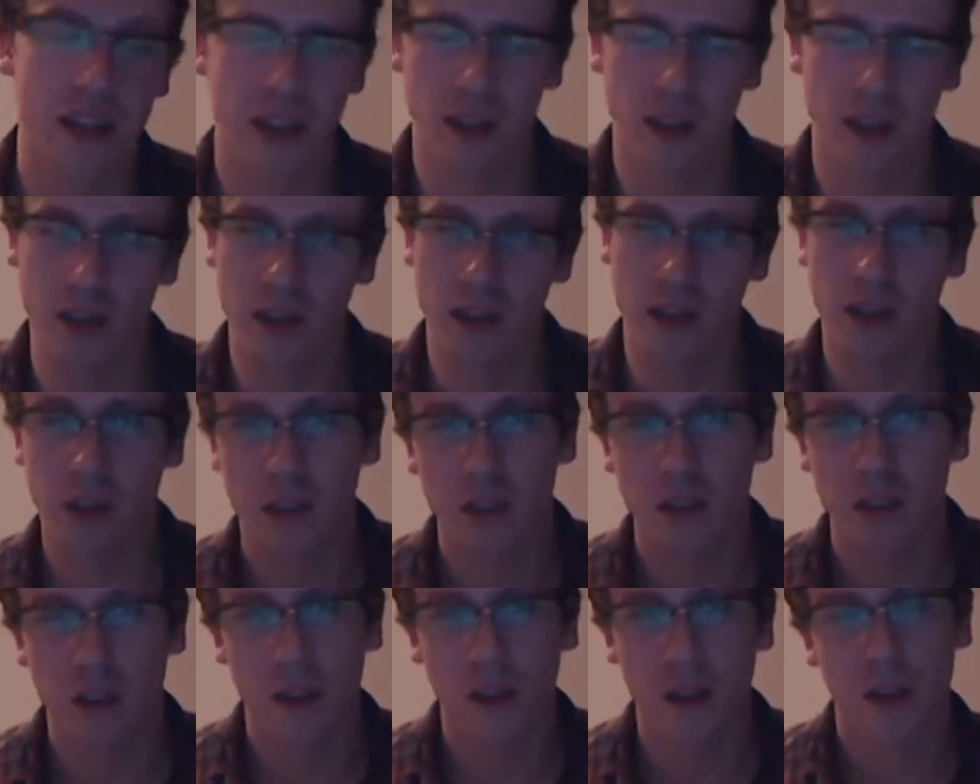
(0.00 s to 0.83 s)
and the
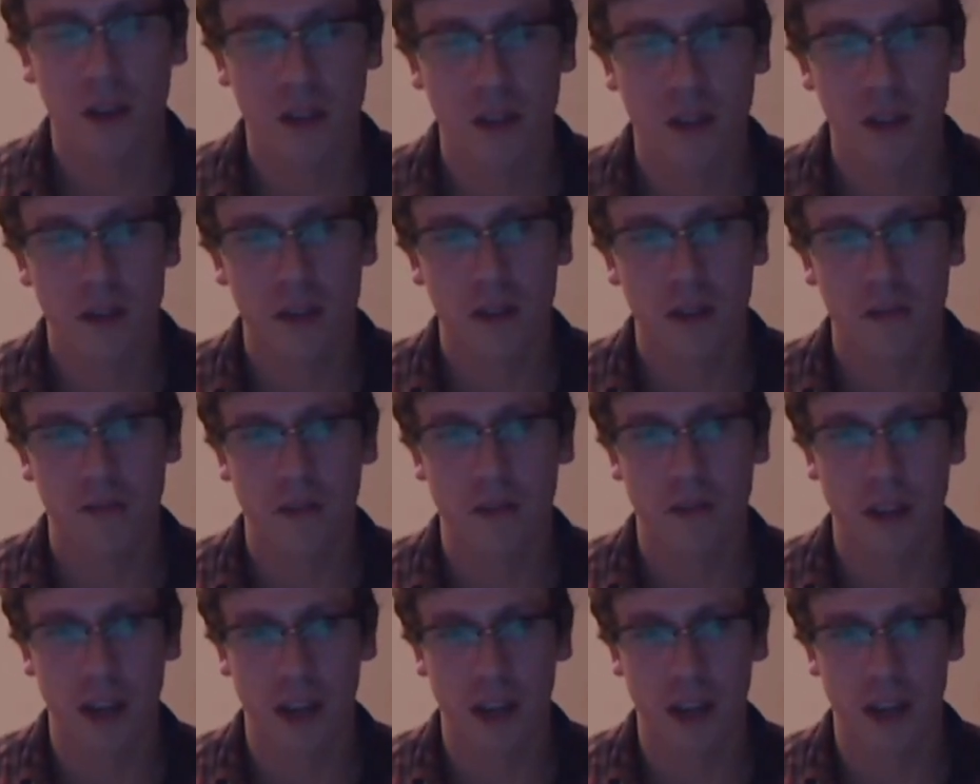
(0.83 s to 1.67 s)

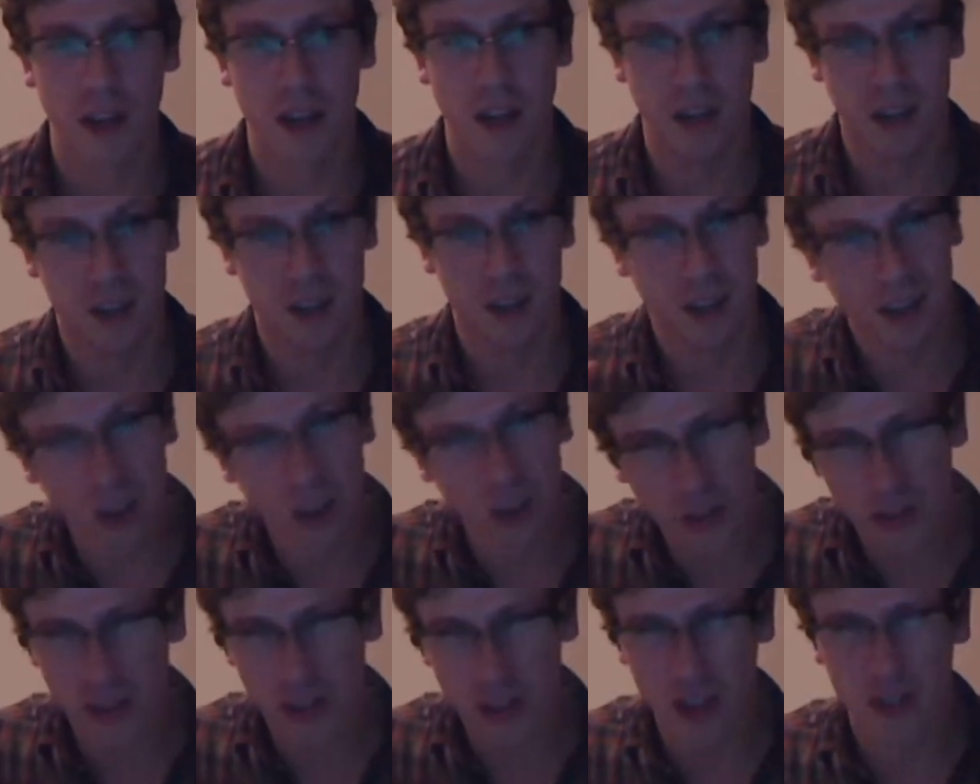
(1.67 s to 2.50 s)
Finite, and
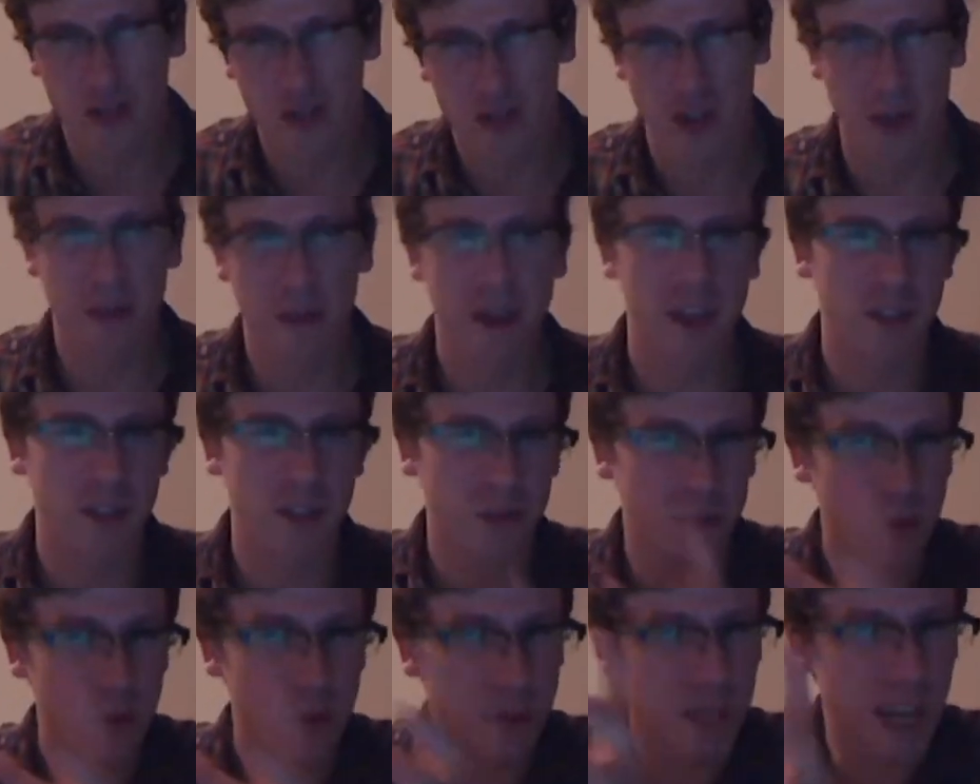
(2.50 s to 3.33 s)
also the Dreamcast,
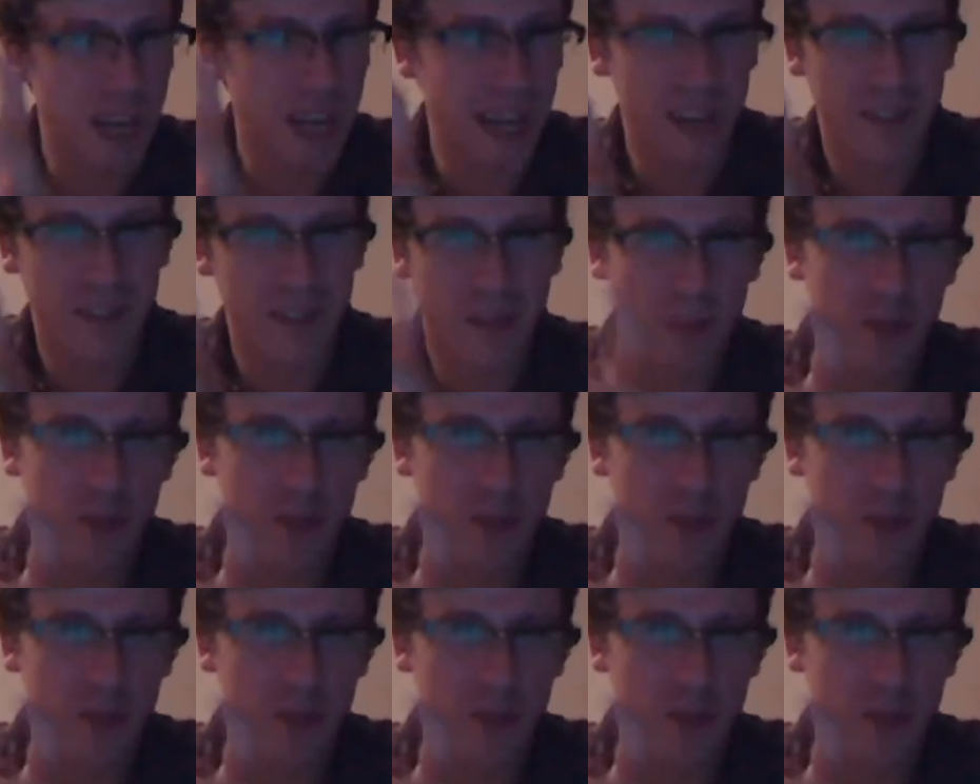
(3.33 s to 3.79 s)
which were kind of in